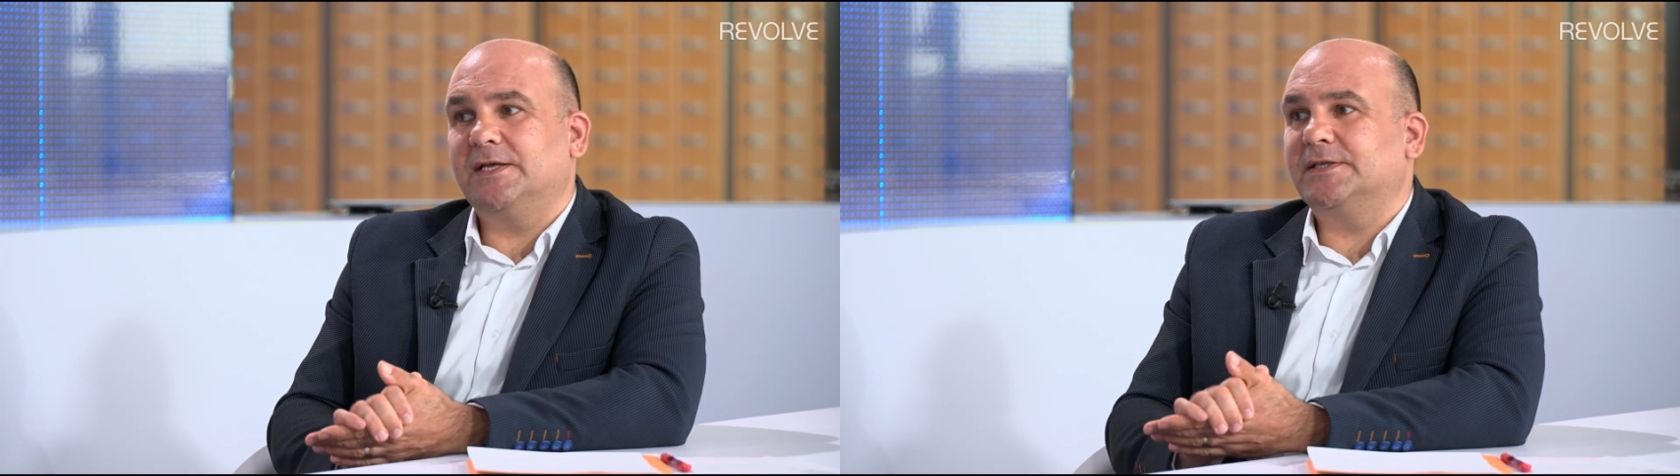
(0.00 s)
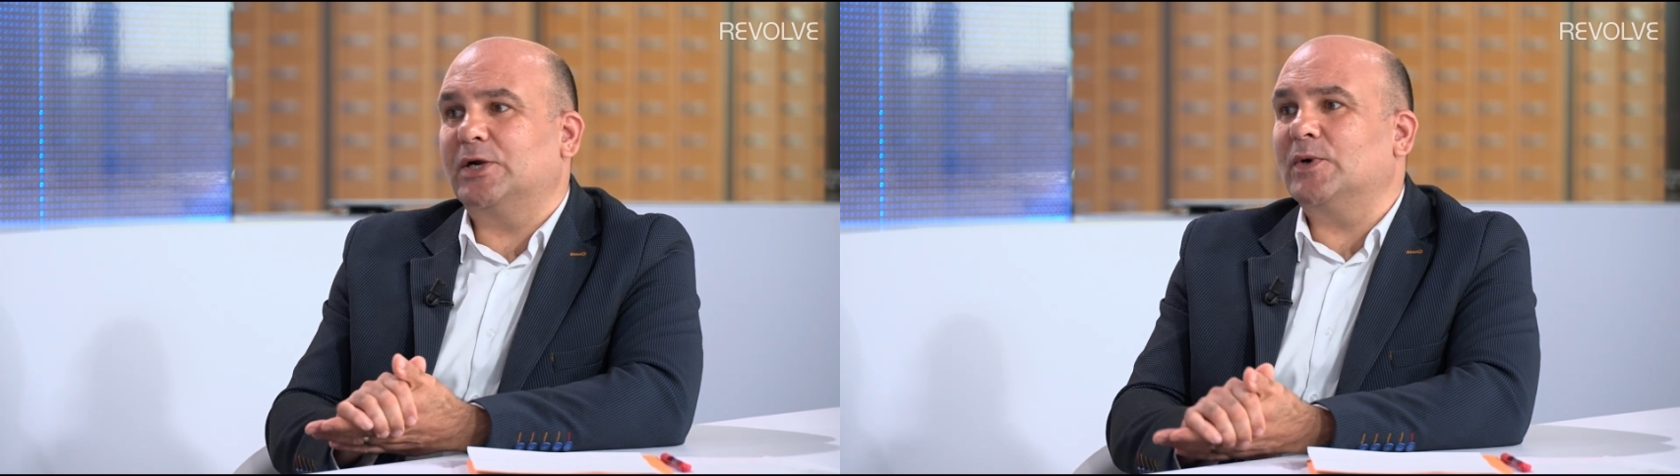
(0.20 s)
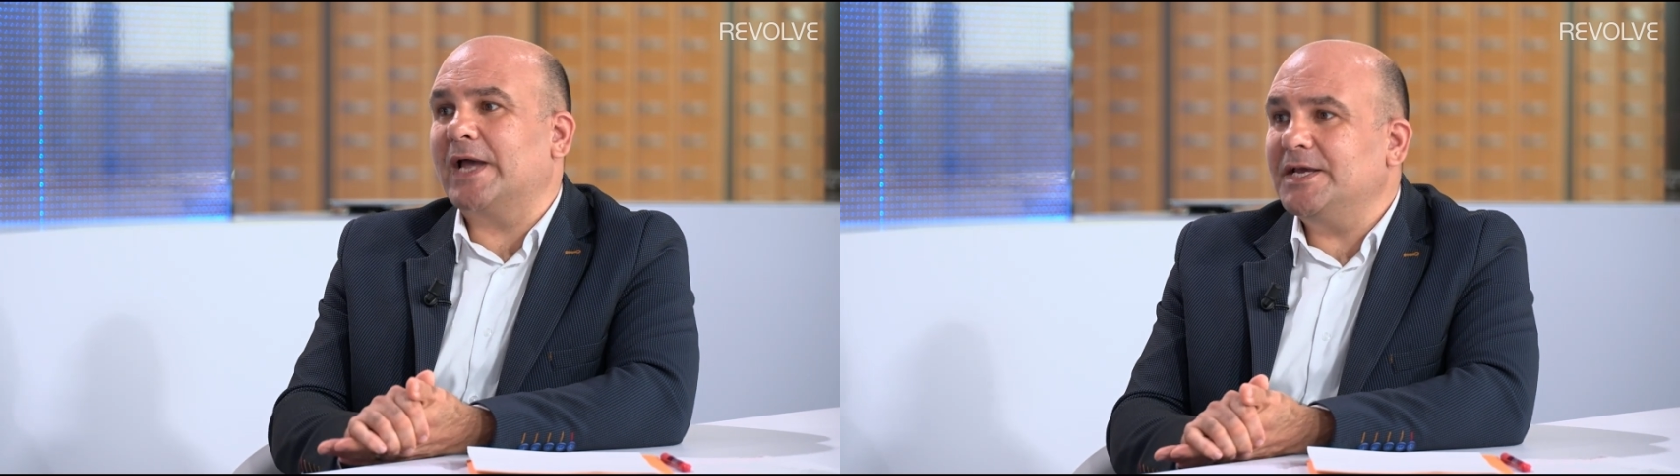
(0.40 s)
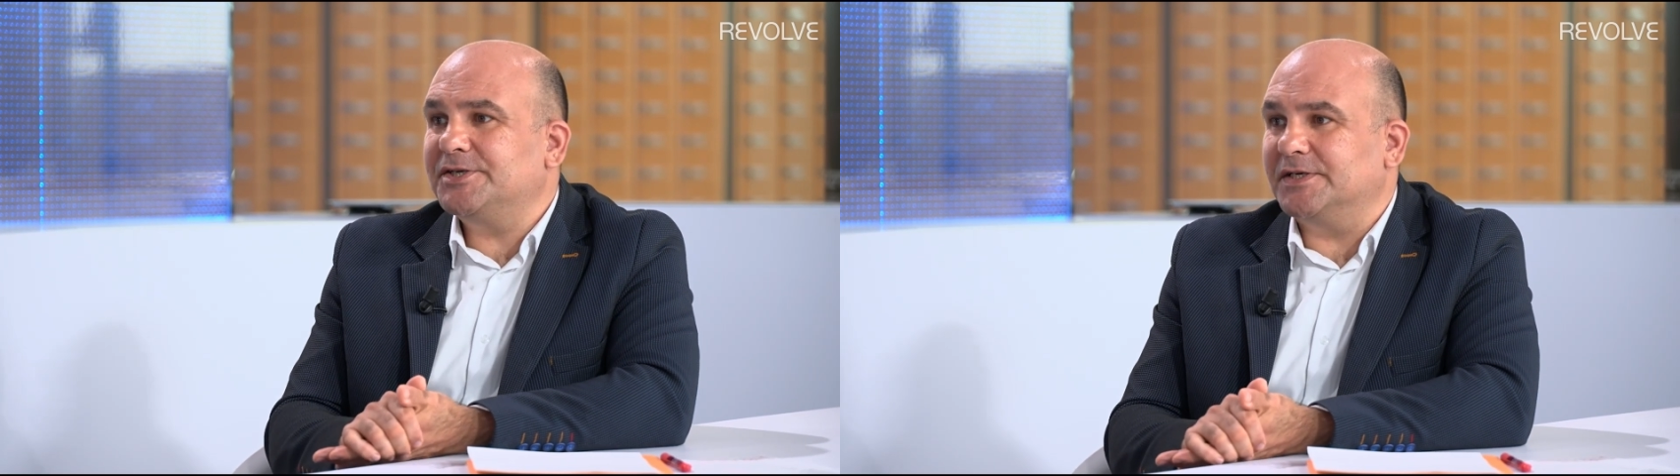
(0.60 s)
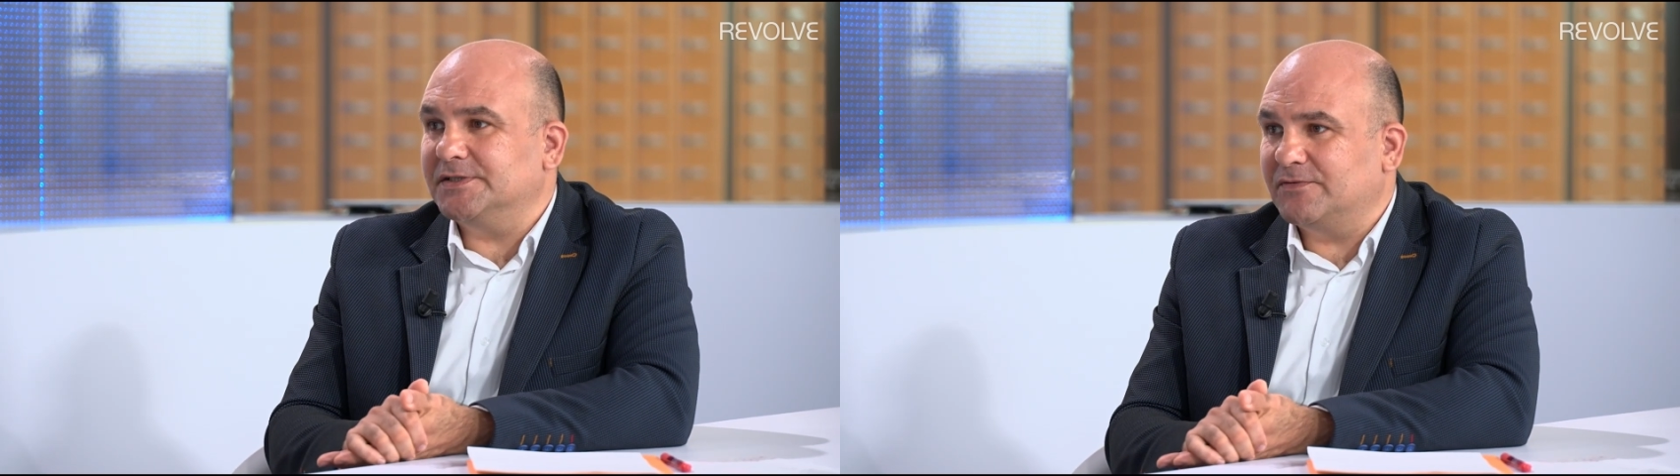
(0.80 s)

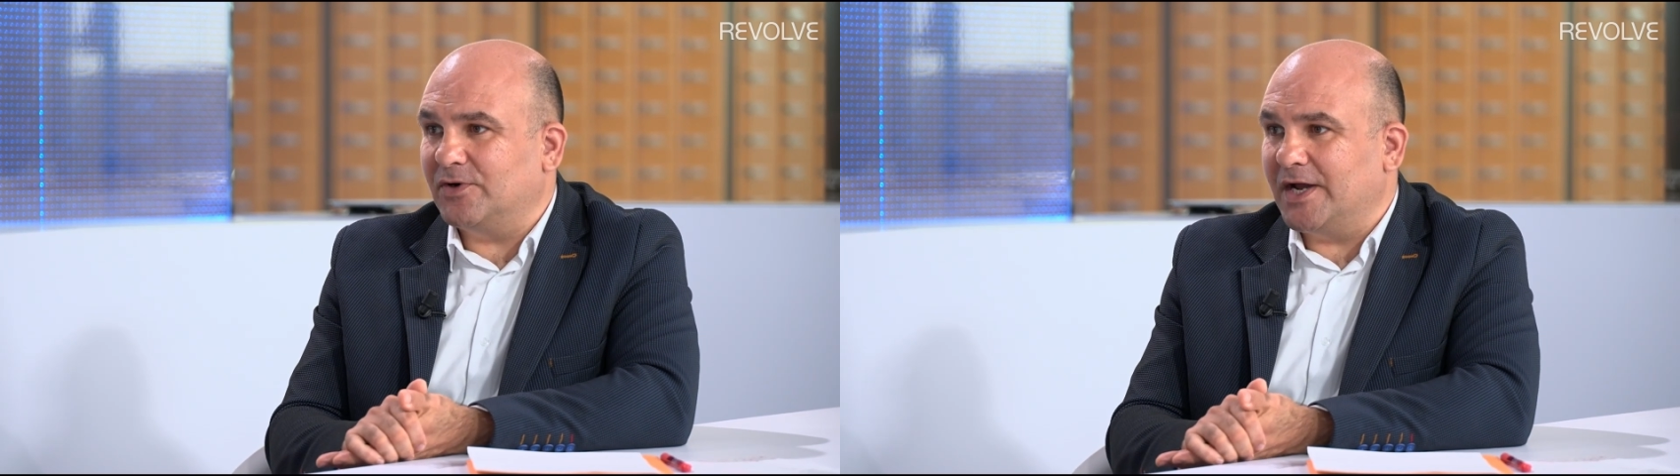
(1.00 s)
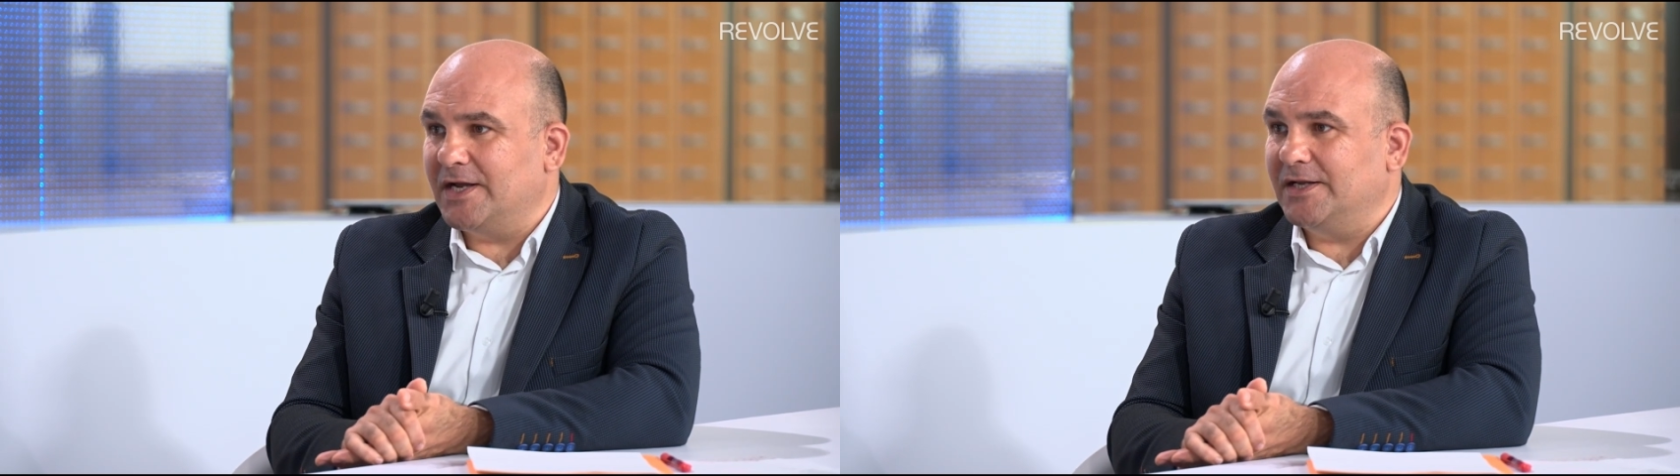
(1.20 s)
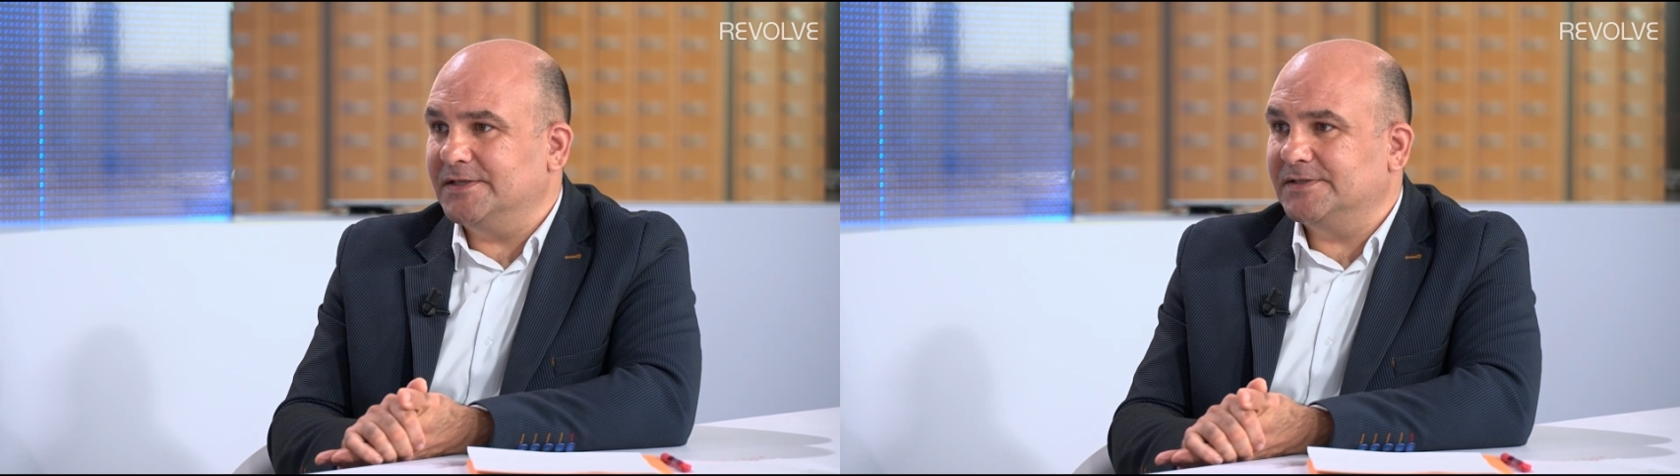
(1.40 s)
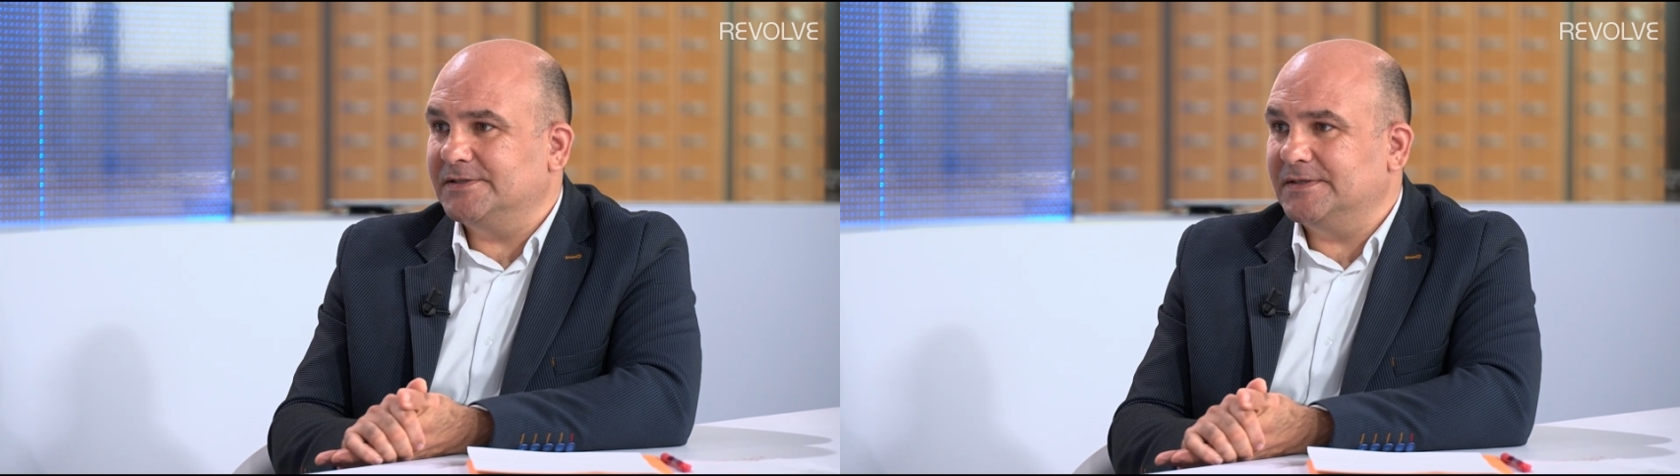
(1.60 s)
derogations for islands.